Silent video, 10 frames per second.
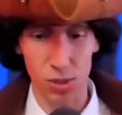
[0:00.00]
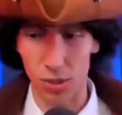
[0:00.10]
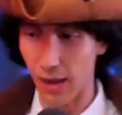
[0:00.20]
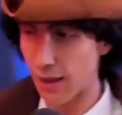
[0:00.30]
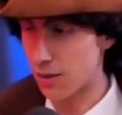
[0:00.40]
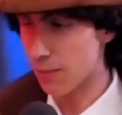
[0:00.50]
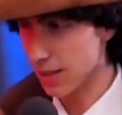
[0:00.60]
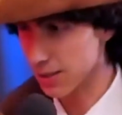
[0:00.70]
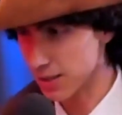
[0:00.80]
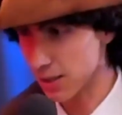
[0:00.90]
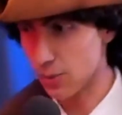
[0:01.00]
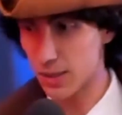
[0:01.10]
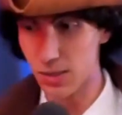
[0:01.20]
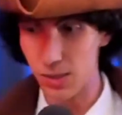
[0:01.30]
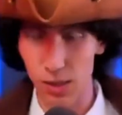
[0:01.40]
you're allowed to make a deal with
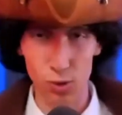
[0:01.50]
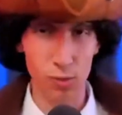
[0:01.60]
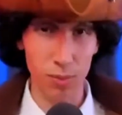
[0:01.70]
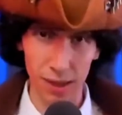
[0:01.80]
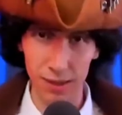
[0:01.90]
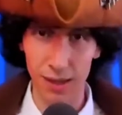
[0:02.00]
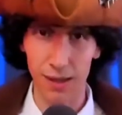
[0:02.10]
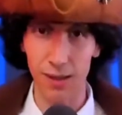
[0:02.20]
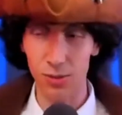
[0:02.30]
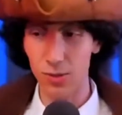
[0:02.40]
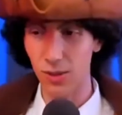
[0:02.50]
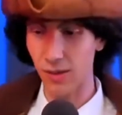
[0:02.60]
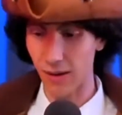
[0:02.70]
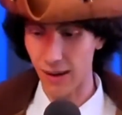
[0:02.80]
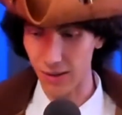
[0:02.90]
this country but not that country,
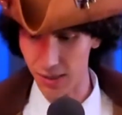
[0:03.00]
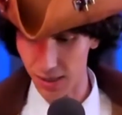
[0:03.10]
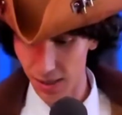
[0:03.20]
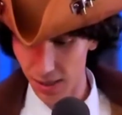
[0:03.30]
you're allowed to